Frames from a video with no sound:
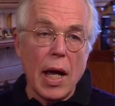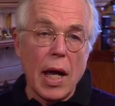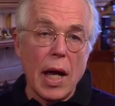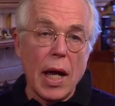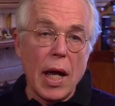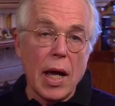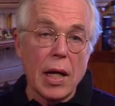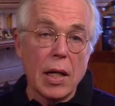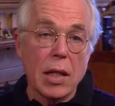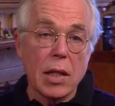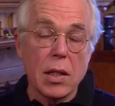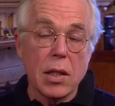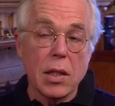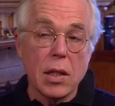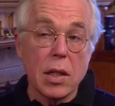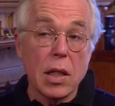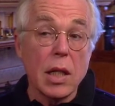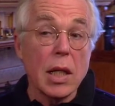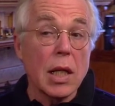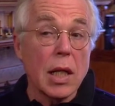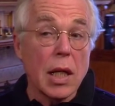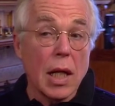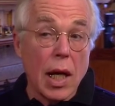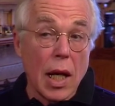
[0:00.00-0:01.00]
at
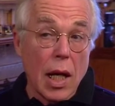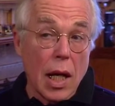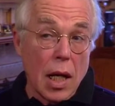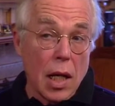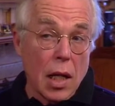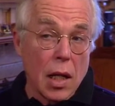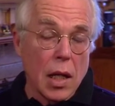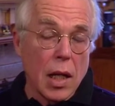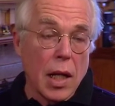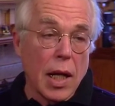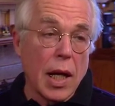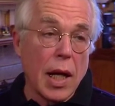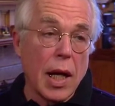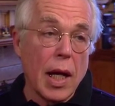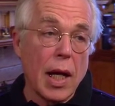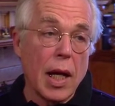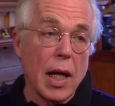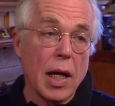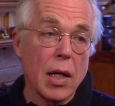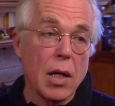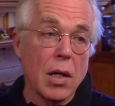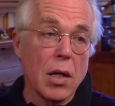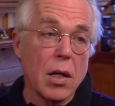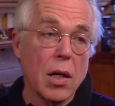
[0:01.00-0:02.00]
Yale,
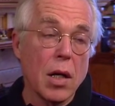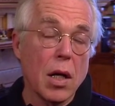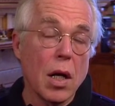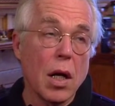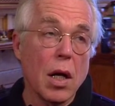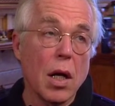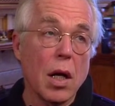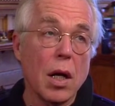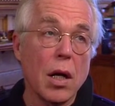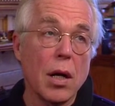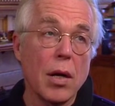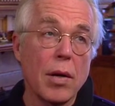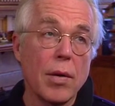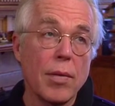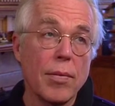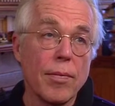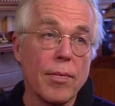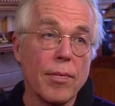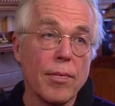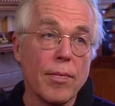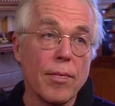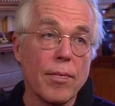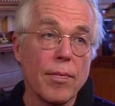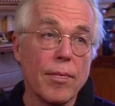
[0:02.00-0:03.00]
and so
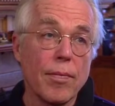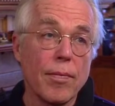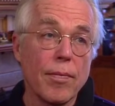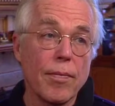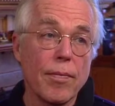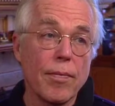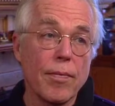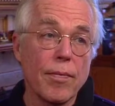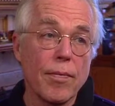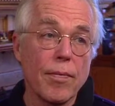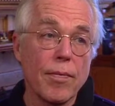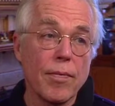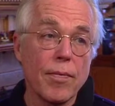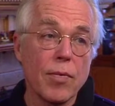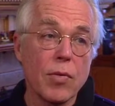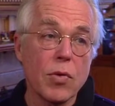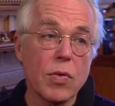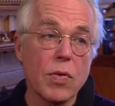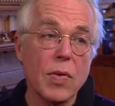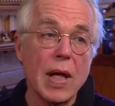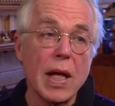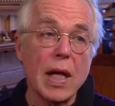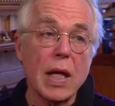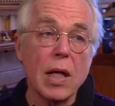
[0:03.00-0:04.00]

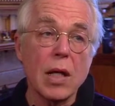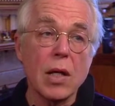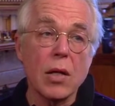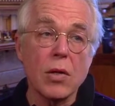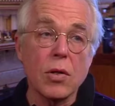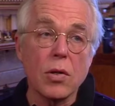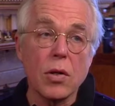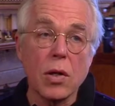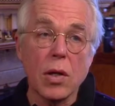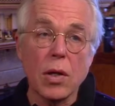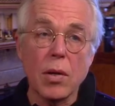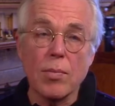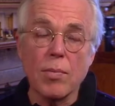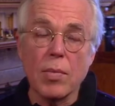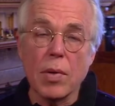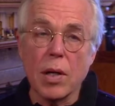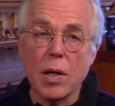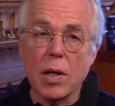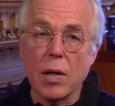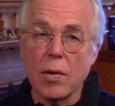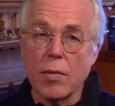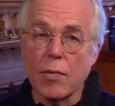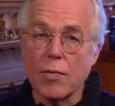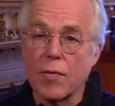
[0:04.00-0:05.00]
they took a
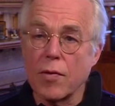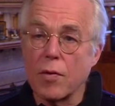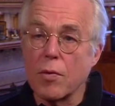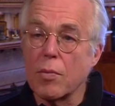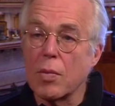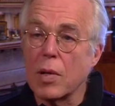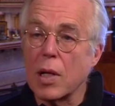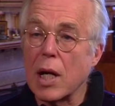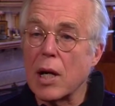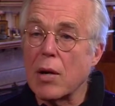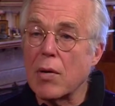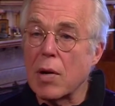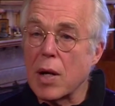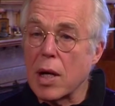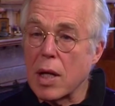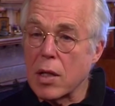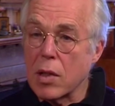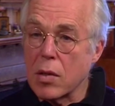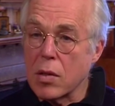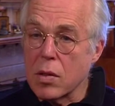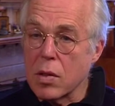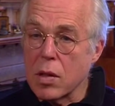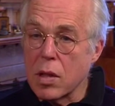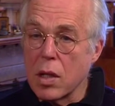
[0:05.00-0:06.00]
few
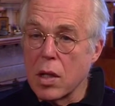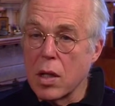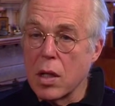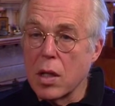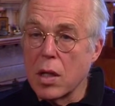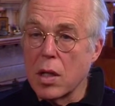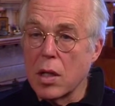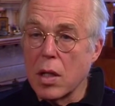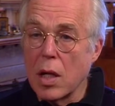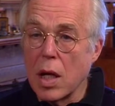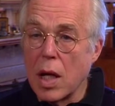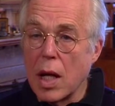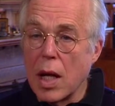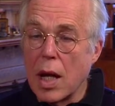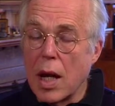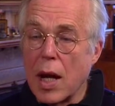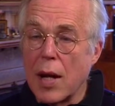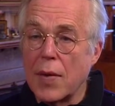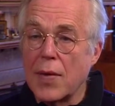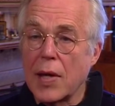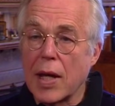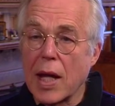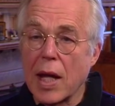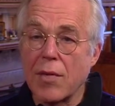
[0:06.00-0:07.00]
playwrights,
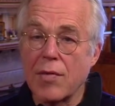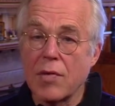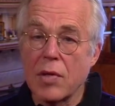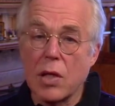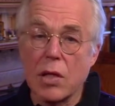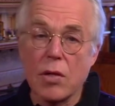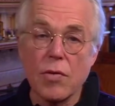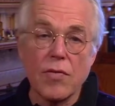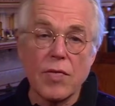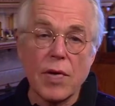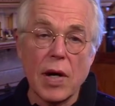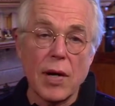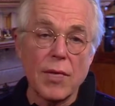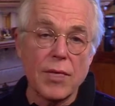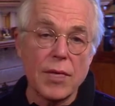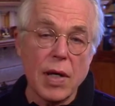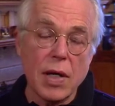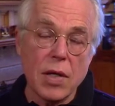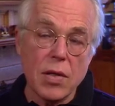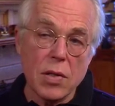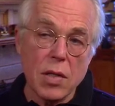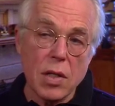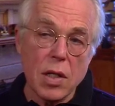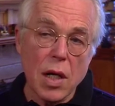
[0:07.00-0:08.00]
and they gave us each
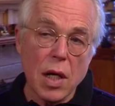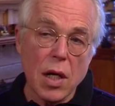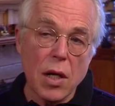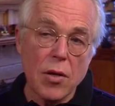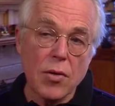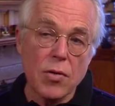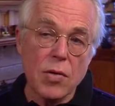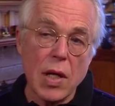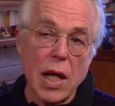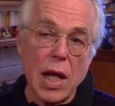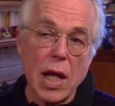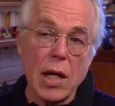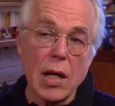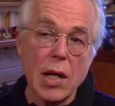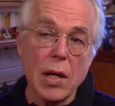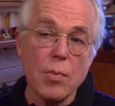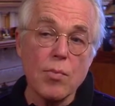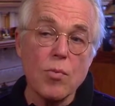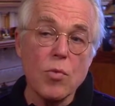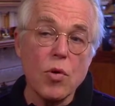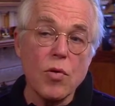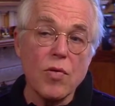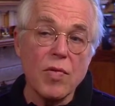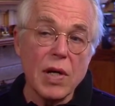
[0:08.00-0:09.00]
$5,000 and a
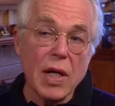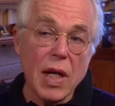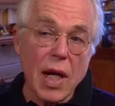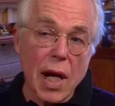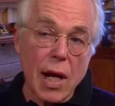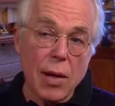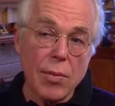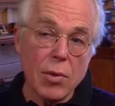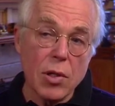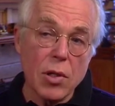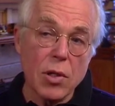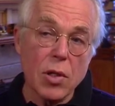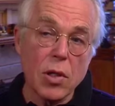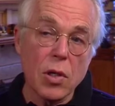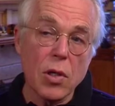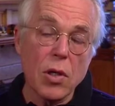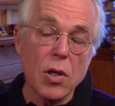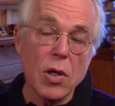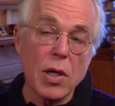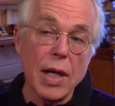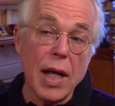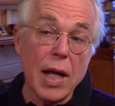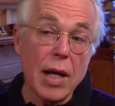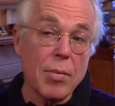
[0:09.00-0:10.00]
movie camera to
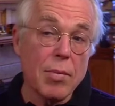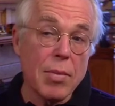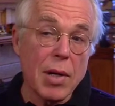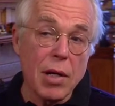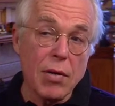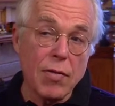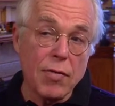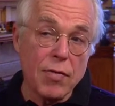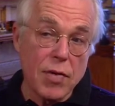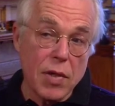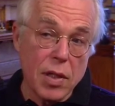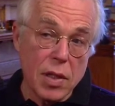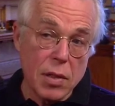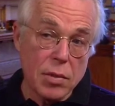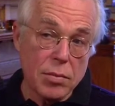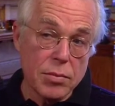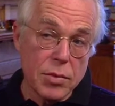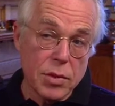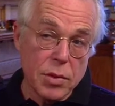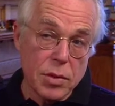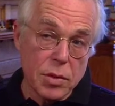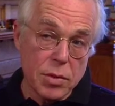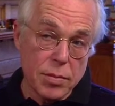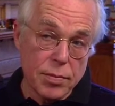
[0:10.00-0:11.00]
learn how to make
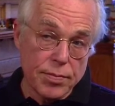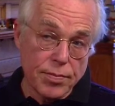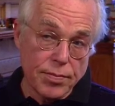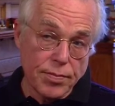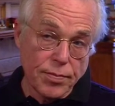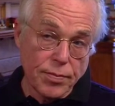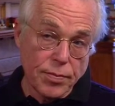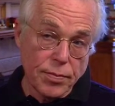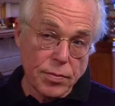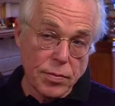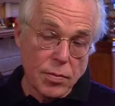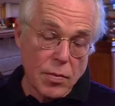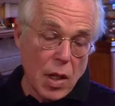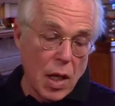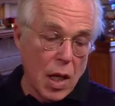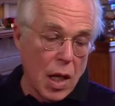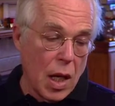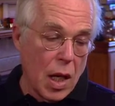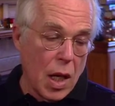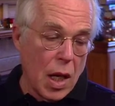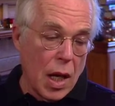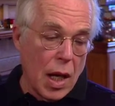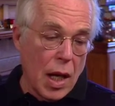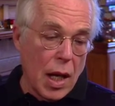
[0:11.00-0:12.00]
films.
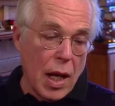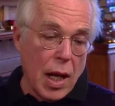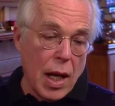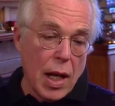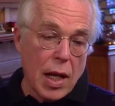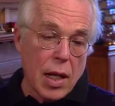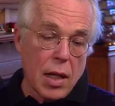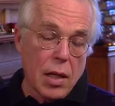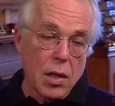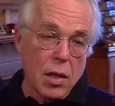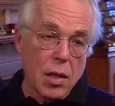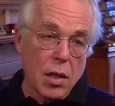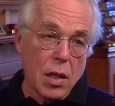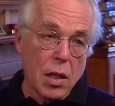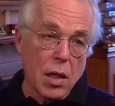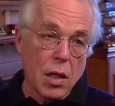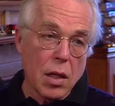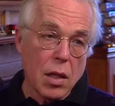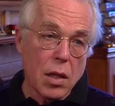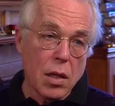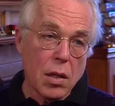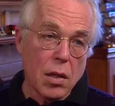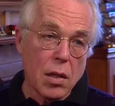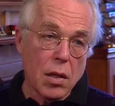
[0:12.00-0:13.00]
And
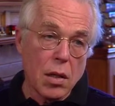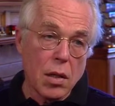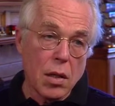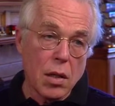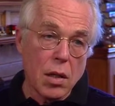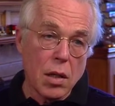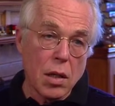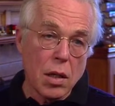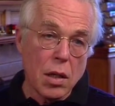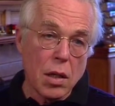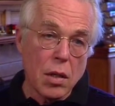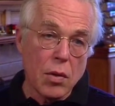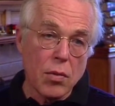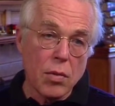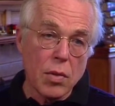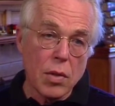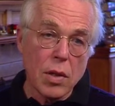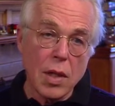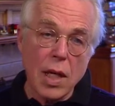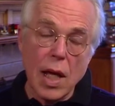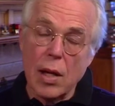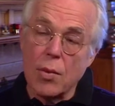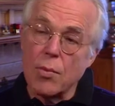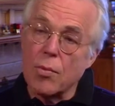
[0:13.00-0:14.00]
it was
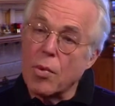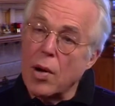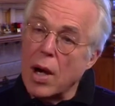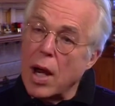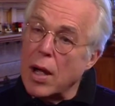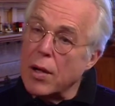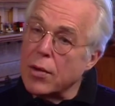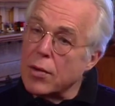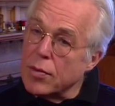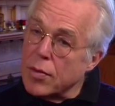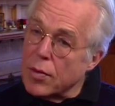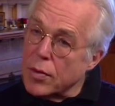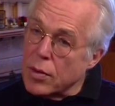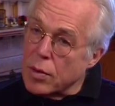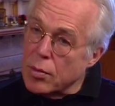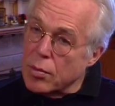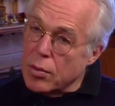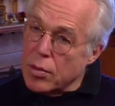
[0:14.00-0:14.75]
Ken Brown who wrote The